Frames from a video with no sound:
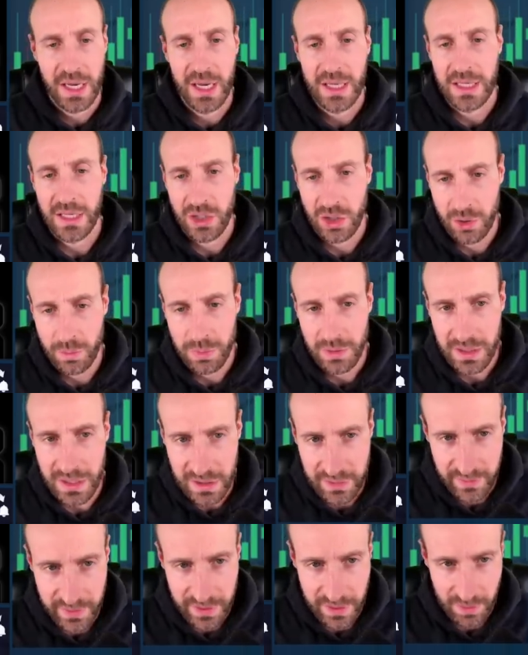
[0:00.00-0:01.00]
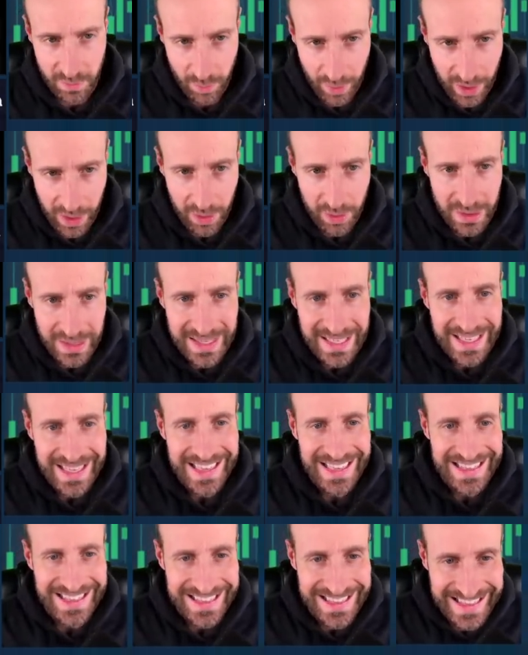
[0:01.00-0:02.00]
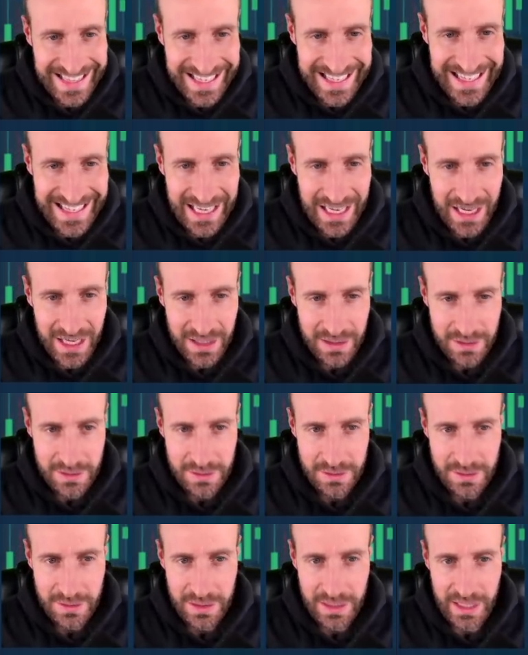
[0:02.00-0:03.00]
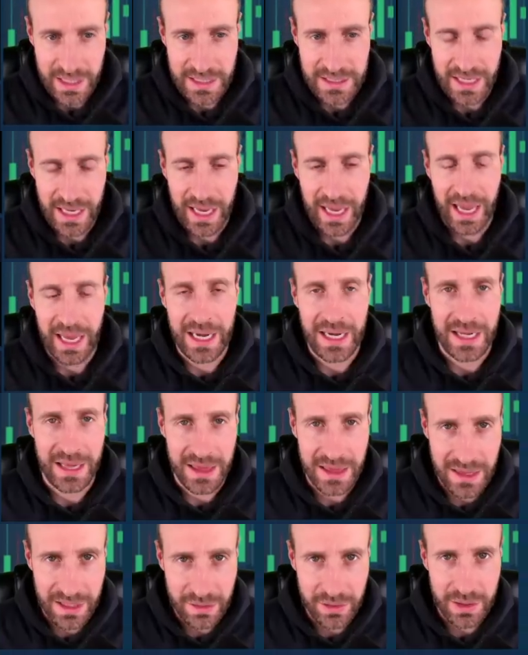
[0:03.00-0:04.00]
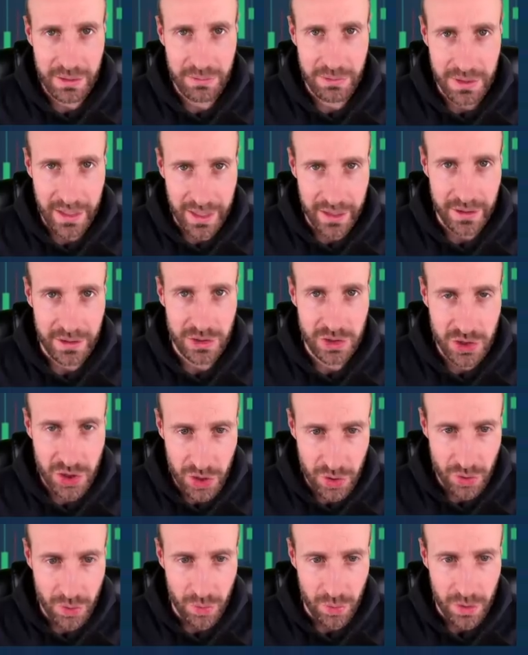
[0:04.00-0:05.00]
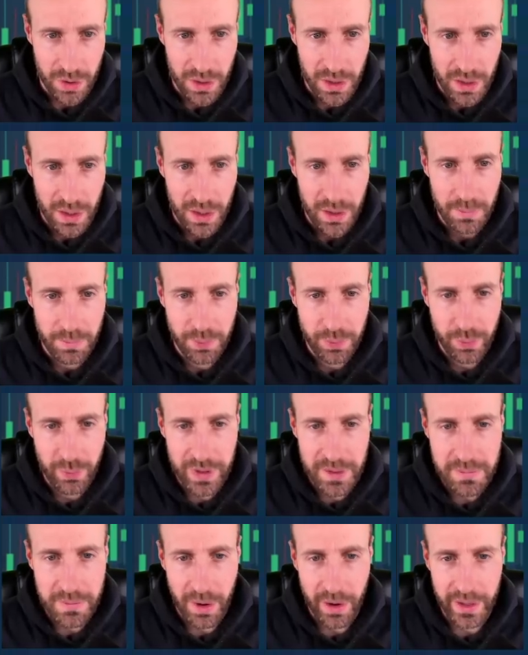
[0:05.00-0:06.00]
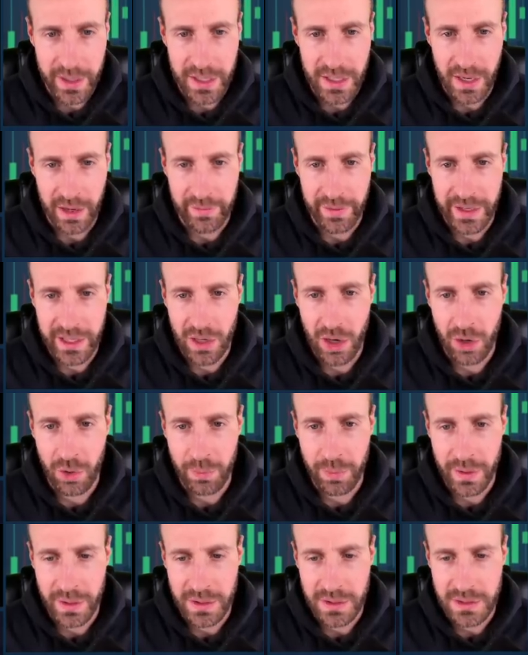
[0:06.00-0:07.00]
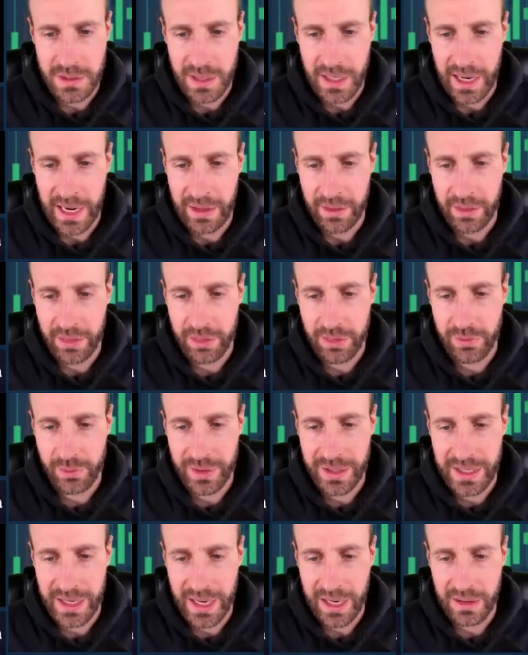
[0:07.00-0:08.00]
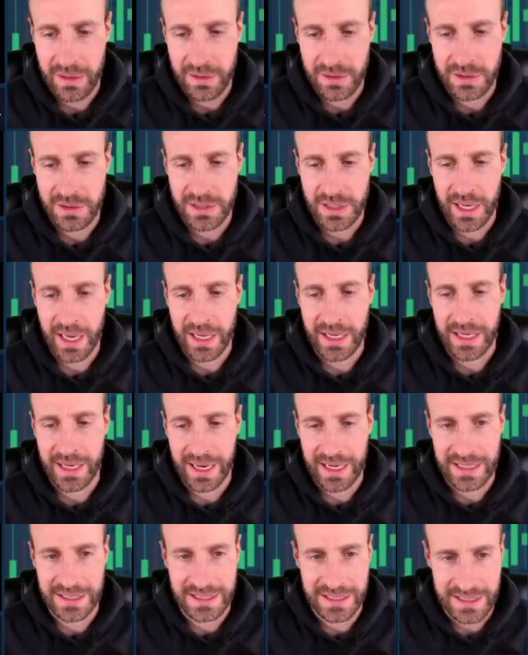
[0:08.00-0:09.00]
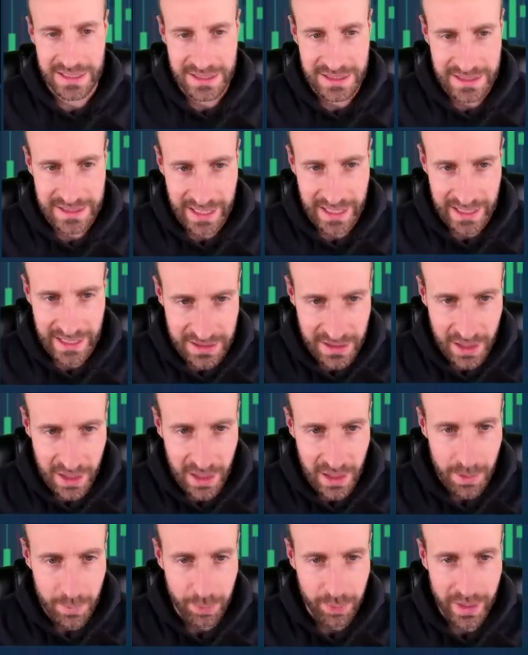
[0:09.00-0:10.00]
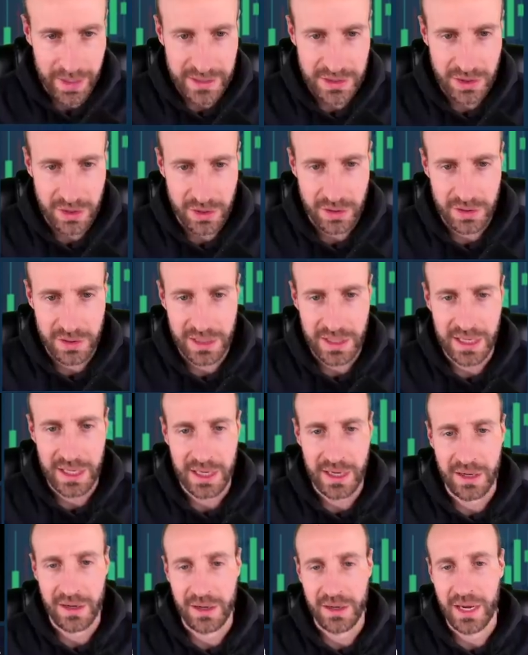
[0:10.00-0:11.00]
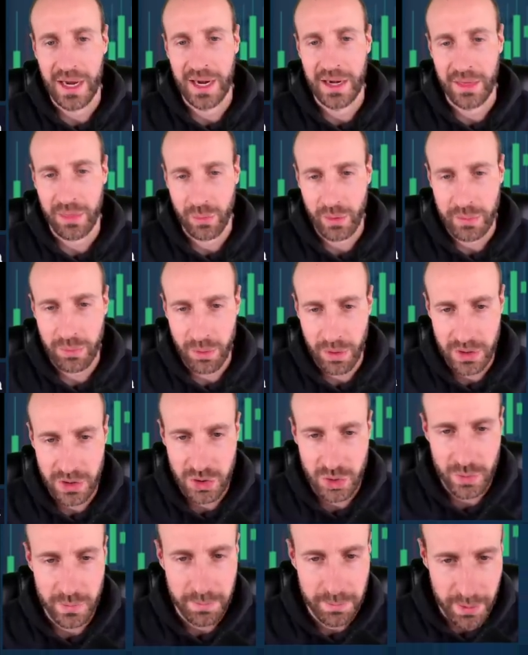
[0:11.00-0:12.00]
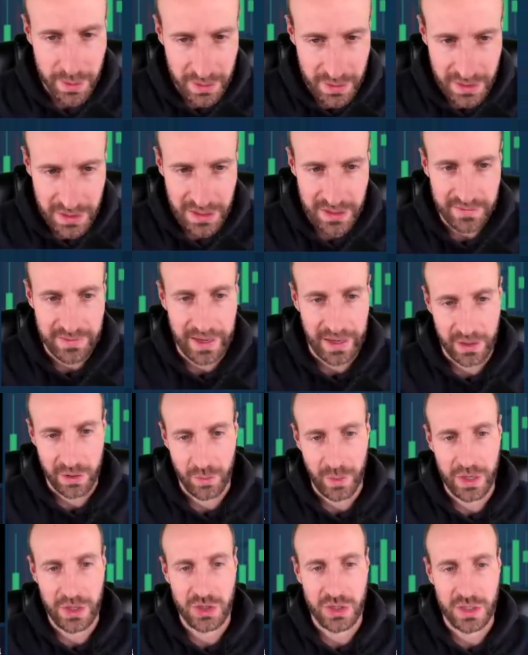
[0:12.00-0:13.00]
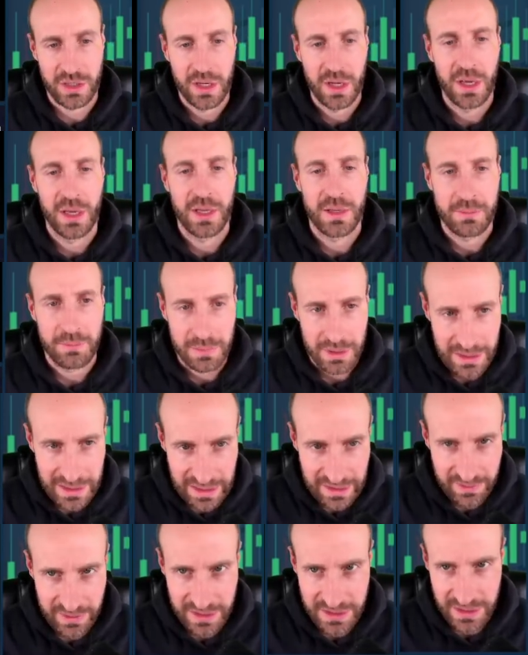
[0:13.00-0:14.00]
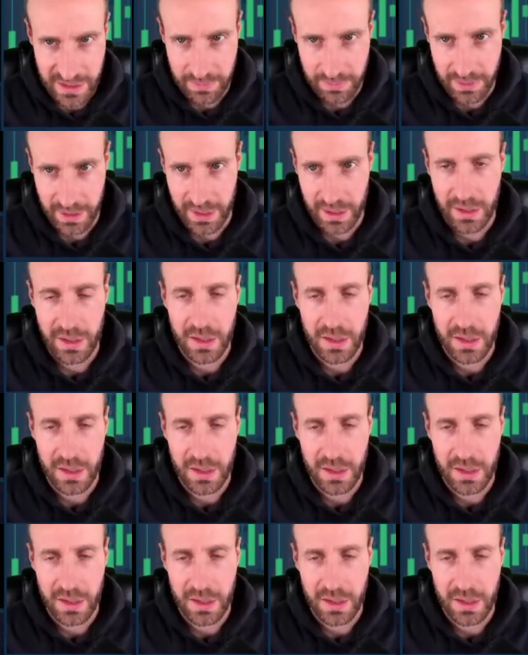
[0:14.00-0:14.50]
that you believe in? Well, Linea is an Ethereum layer 2. Pre-market already opened at $3.19. Price currently here at a $3.2 billion in valuation. Believe in something.